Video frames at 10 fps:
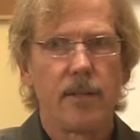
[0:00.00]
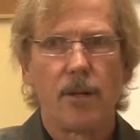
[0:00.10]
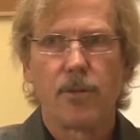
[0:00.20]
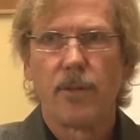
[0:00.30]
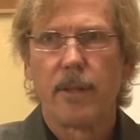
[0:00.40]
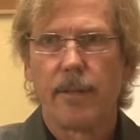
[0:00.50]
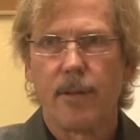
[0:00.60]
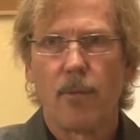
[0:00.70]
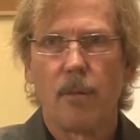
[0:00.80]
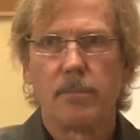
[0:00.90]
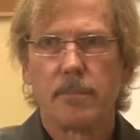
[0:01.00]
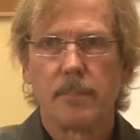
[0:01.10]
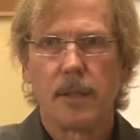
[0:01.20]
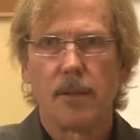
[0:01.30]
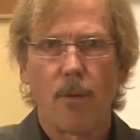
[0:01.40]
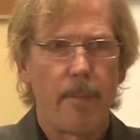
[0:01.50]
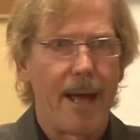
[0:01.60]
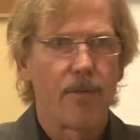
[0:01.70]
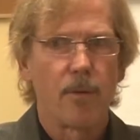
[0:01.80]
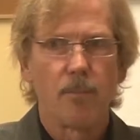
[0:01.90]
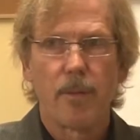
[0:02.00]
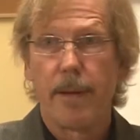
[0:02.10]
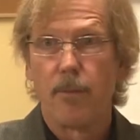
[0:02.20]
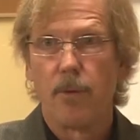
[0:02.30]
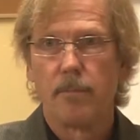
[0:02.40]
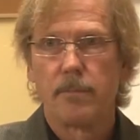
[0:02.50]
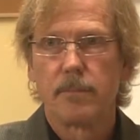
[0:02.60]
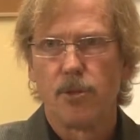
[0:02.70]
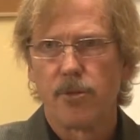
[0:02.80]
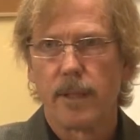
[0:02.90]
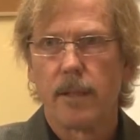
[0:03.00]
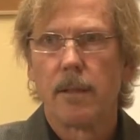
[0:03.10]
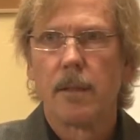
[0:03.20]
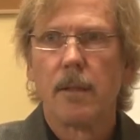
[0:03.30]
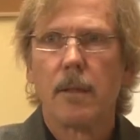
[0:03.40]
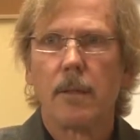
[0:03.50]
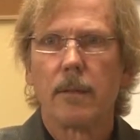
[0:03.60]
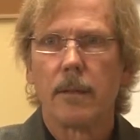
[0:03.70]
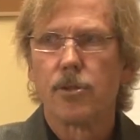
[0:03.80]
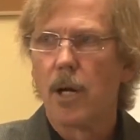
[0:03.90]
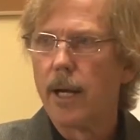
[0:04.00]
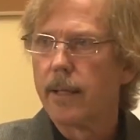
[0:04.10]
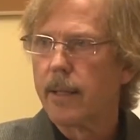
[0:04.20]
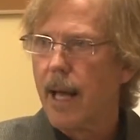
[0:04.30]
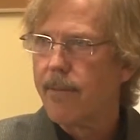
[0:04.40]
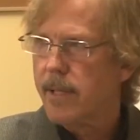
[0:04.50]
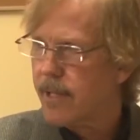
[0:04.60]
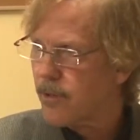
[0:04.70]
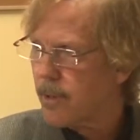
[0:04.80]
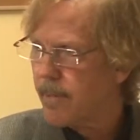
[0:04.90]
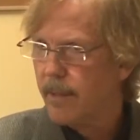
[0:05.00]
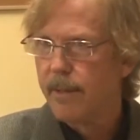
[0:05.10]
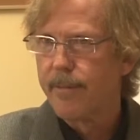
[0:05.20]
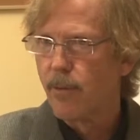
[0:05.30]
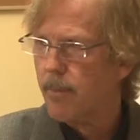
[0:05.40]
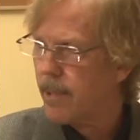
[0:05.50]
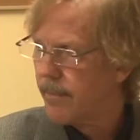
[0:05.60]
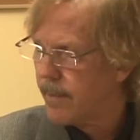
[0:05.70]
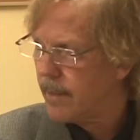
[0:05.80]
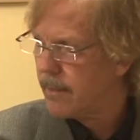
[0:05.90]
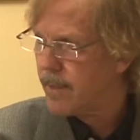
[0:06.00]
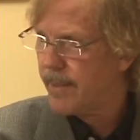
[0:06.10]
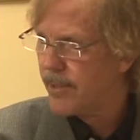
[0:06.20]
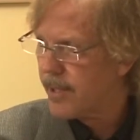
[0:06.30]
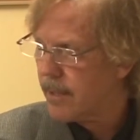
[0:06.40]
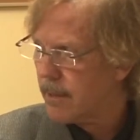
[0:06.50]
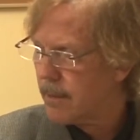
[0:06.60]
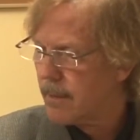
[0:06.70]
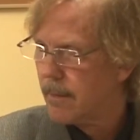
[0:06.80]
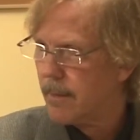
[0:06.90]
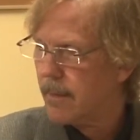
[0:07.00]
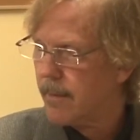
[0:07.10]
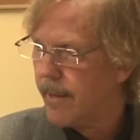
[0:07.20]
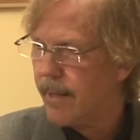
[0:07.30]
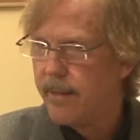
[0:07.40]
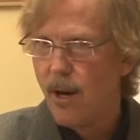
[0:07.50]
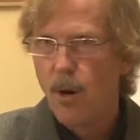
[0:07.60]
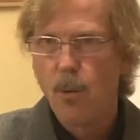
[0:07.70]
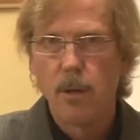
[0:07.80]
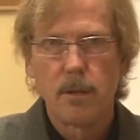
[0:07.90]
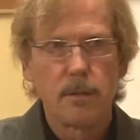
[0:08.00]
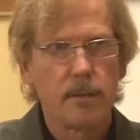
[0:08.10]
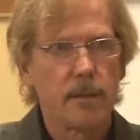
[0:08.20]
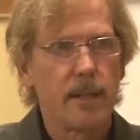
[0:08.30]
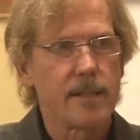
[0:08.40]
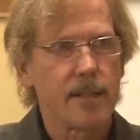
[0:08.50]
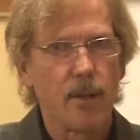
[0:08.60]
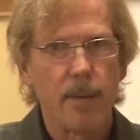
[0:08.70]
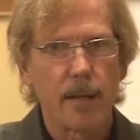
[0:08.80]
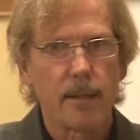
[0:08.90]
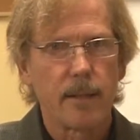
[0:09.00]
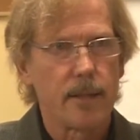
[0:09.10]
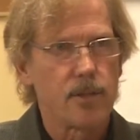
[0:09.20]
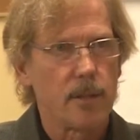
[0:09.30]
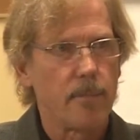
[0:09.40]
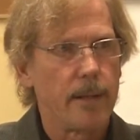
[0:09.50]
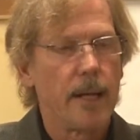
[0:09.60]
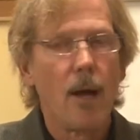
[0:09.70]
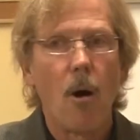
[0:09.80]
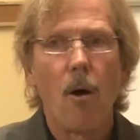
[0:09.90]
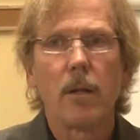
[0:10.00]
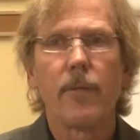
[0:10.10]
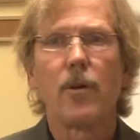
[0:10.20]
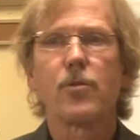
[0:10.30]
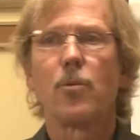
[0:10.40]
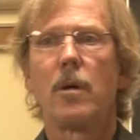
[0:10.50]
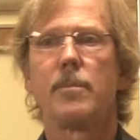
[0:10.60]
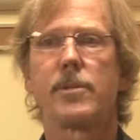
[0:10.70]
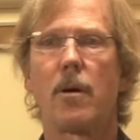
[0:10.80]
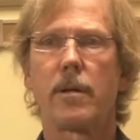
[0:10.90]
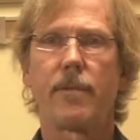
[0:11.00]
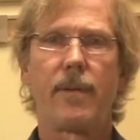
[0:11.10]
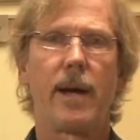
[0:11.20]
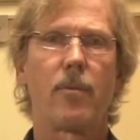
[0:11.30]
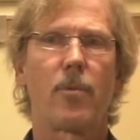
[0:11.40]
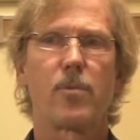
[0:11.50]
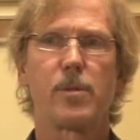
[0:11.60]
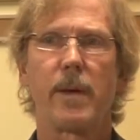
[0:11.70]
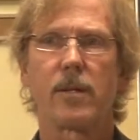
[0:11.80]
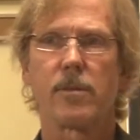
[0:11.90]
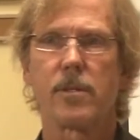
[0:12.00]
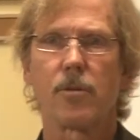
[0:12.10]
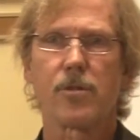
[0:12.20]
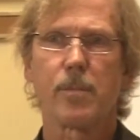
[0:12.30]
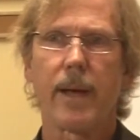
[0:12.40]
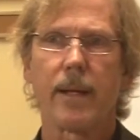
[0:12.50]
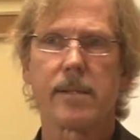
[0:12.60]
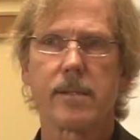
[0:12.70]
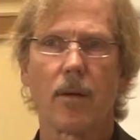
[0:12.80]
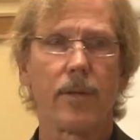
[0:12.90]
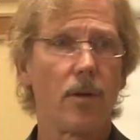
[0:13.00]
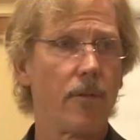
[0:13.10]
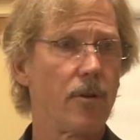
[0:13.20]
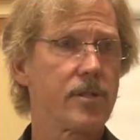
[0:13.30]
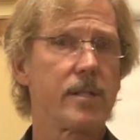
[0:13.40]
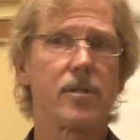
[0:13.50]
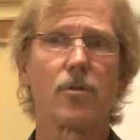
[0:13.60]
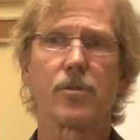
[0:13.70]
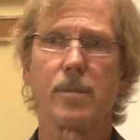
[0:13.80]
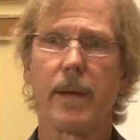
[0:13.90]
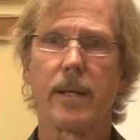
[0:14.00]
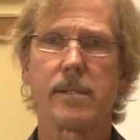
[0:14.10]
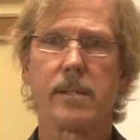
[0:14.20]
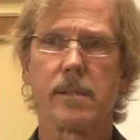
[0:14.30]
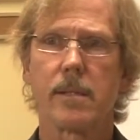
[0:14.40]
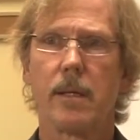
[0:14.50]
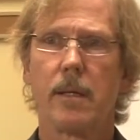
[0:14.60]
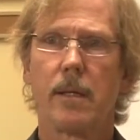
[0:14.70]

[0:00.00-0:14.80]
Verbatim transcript: you don't do in the living room uh, or the bathroom or the bedroom, usually. Little Johnny can have his ice cream in the living room, but if he spills it, then no, he has to go back to the kitchen. But all of those rooms are defined with respect to a social space. So the university social space is